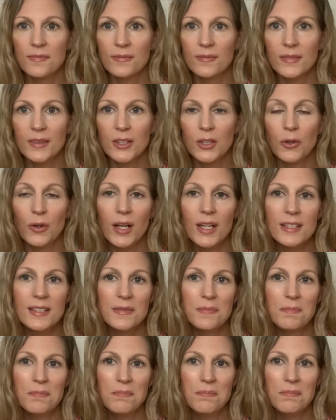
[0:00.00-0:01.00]
you know, as
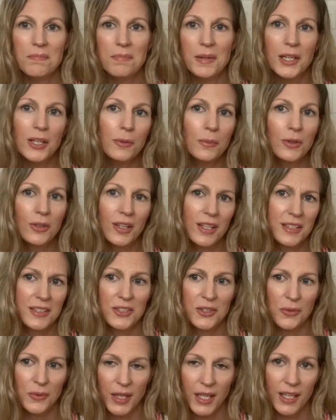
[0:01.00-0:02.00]
bearable as
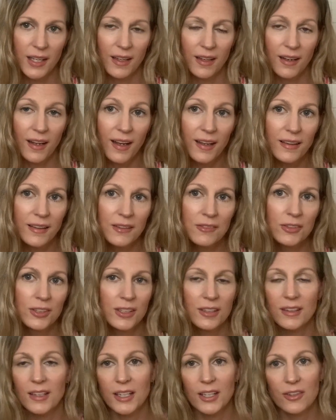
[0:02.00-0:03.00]
you can. I live
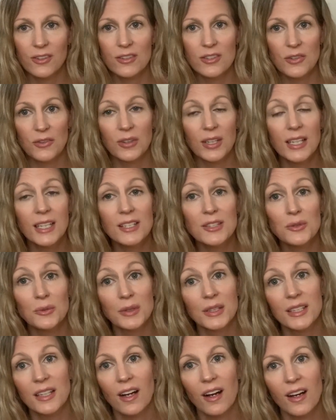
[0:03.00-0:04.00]
in Arizona. It's
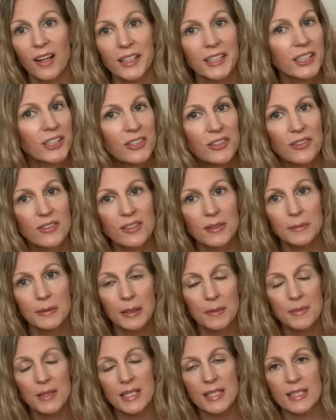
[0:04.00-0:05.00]
really hot here, so
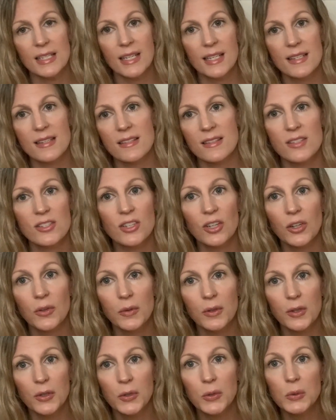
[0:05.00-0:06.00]
sometimes it's nice to start
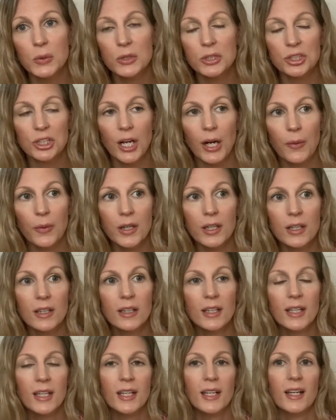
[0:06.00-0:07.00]
with a cool shower.
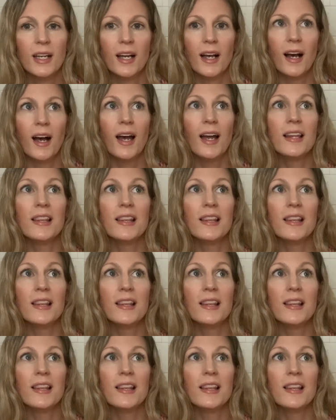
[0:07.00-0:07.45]
I